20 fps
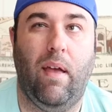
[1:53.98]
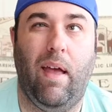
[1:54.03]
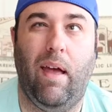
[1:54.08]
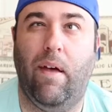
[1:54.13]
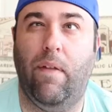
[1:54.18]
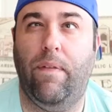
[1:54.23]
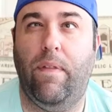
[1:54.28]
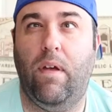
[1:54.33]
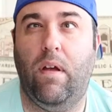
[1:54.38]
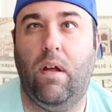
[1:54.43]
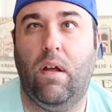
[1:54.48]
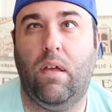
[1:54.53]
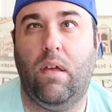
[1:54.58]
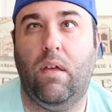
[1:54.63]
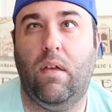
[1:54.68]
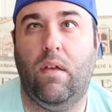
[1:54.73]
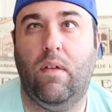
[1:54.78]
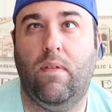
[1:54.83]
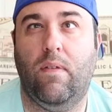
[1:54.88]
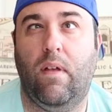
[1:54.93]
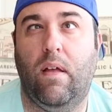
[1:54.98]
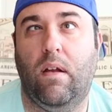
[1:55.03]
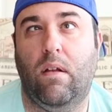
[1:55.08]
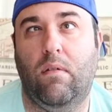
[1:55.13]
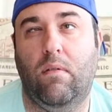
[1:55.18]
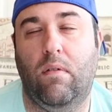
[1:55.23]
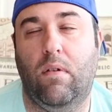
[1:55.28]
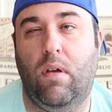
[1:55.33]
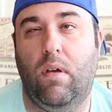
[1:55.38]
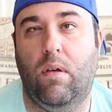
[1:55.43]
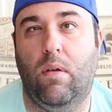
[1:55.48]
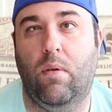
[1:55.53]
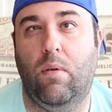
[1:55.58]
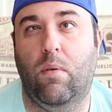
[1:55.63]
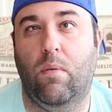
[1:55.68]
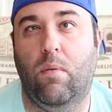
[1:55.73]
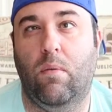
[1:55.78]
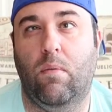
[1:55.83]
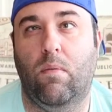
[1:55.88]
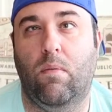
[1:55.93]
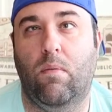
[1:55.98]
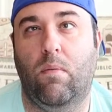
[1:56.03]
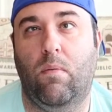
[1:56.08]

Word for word: out there I guess. I don't know